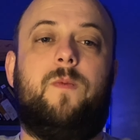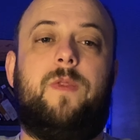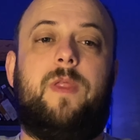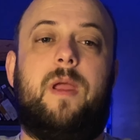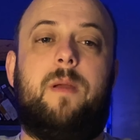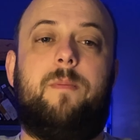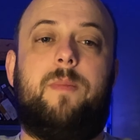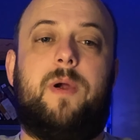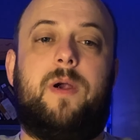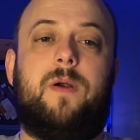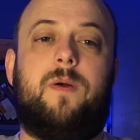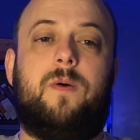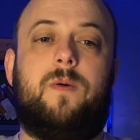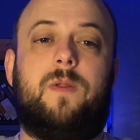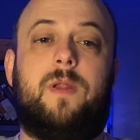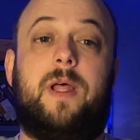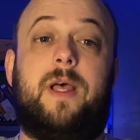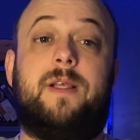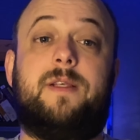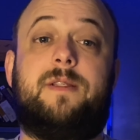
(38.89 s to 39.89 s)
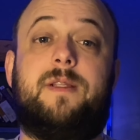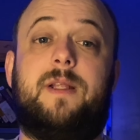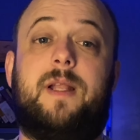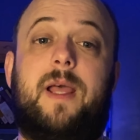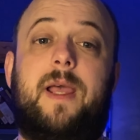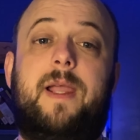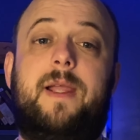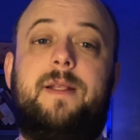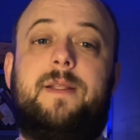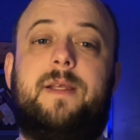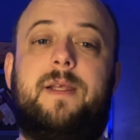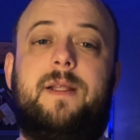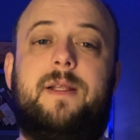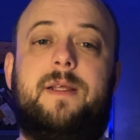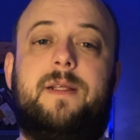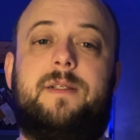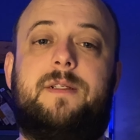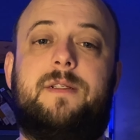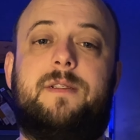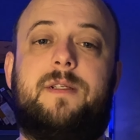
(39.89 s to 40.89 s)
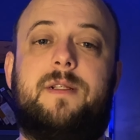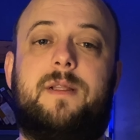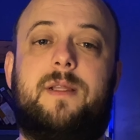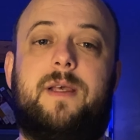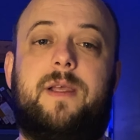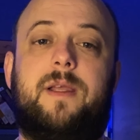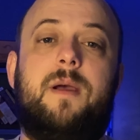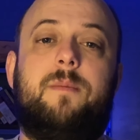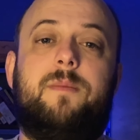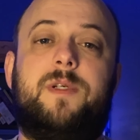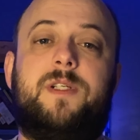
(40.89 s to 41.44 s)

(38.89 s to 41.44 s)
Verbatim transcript: with a barrel less than 18 inches in length,